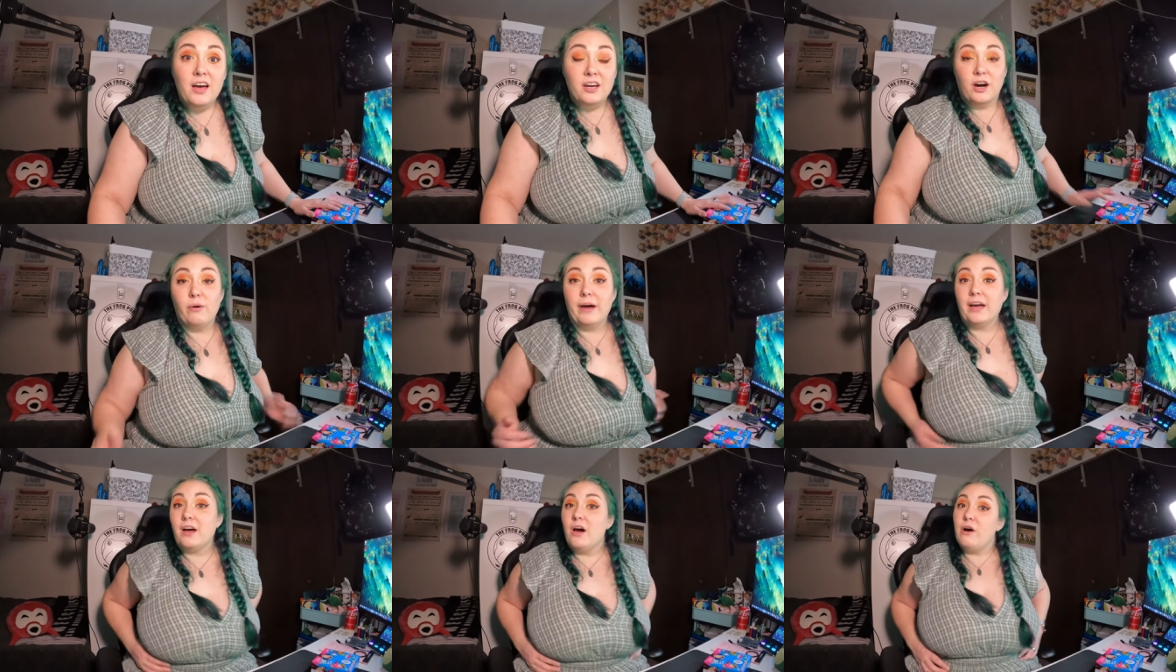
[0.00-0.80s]

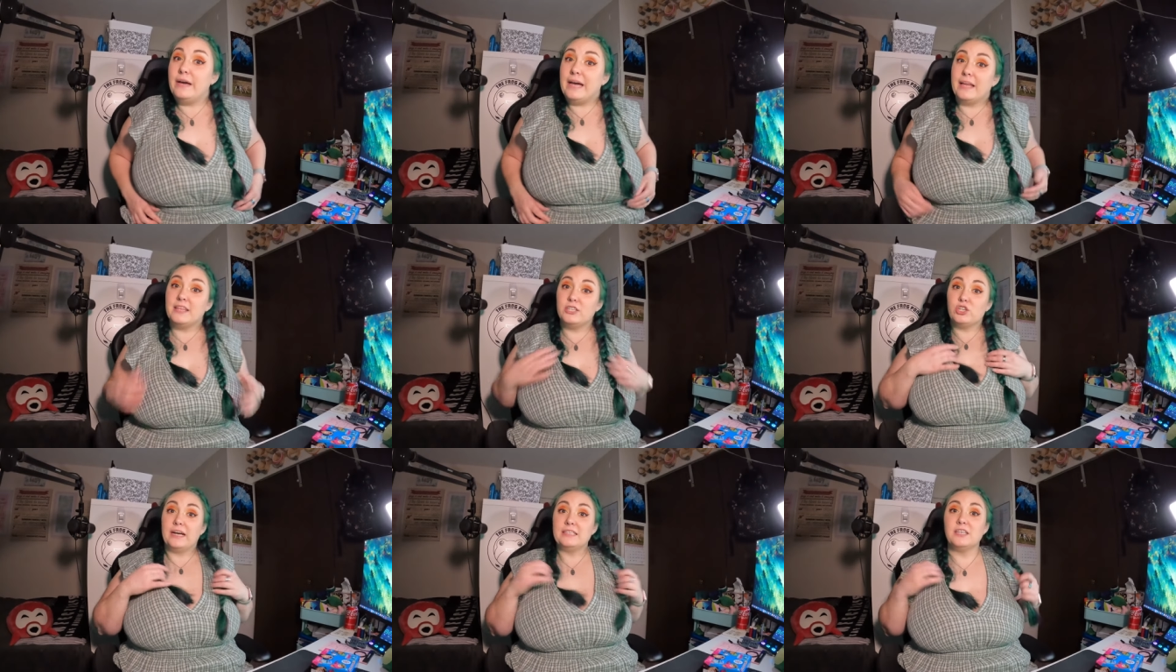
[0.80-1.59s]
going. I got the
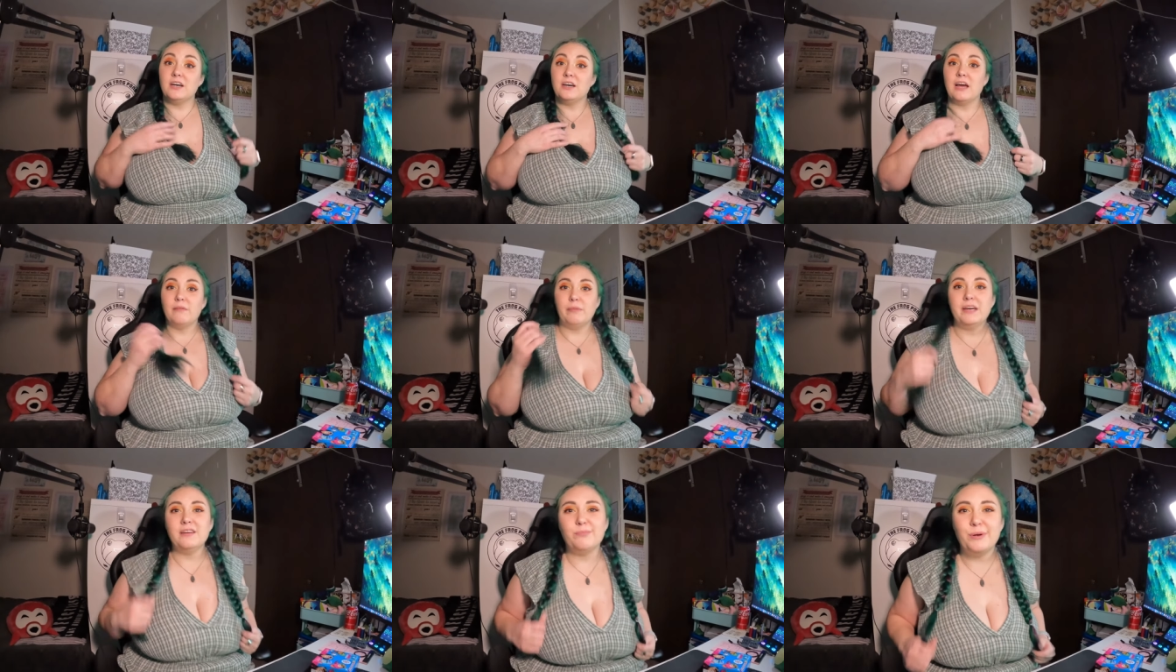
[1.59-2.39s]
dress on. I
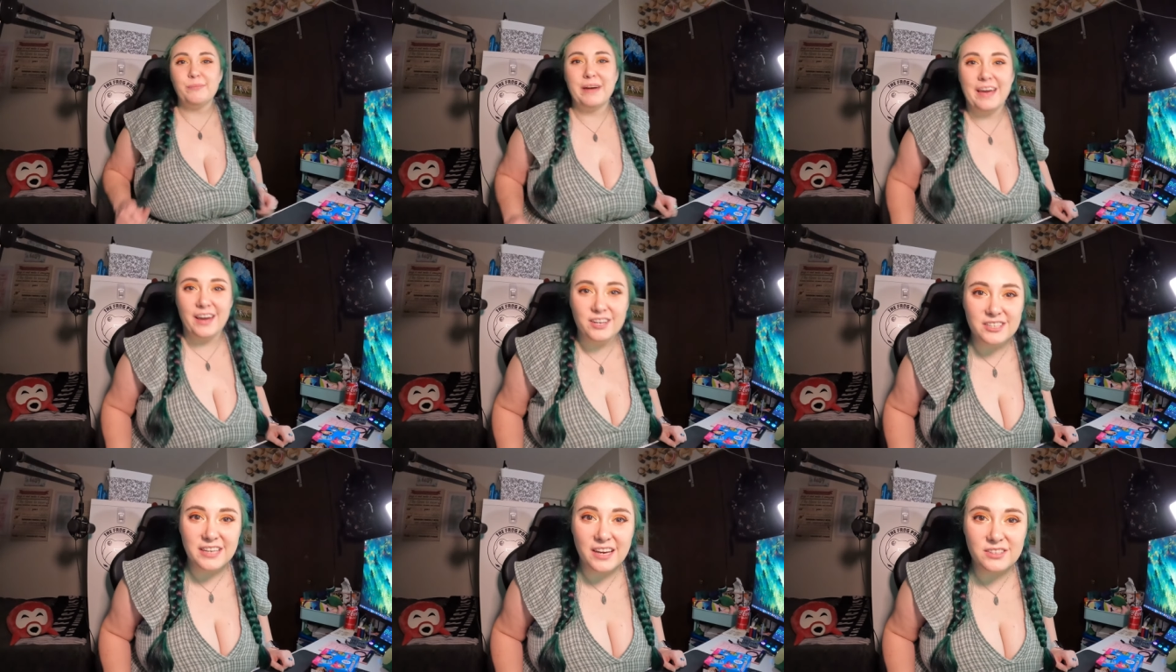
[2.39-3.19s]
might put my
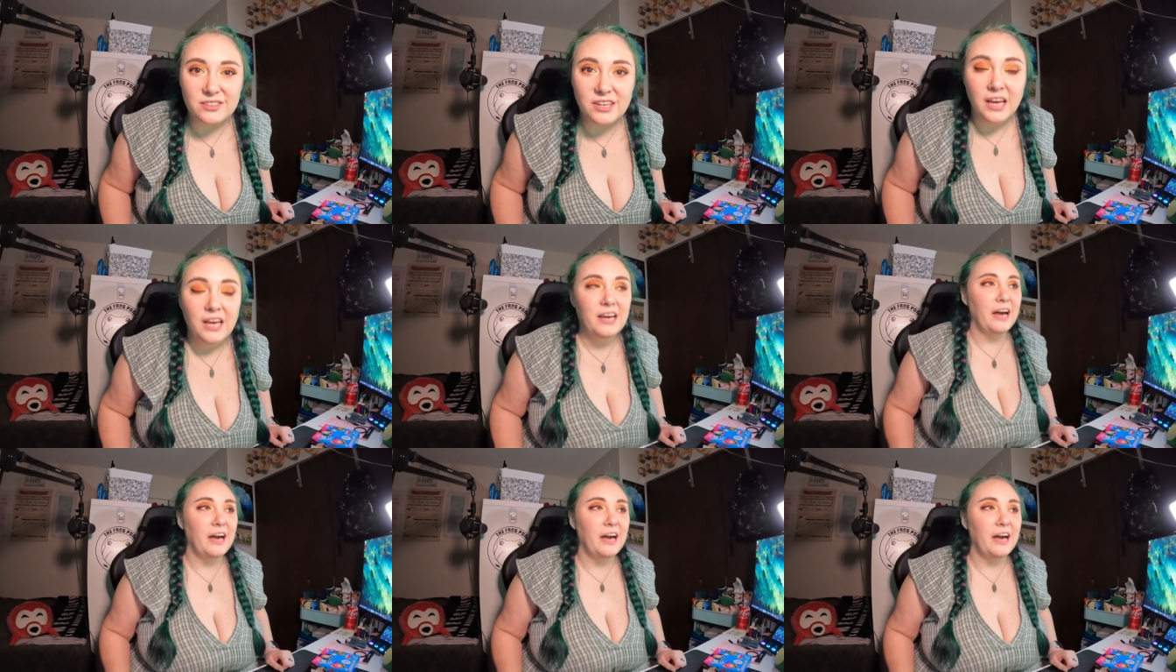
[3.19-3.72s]
hair down.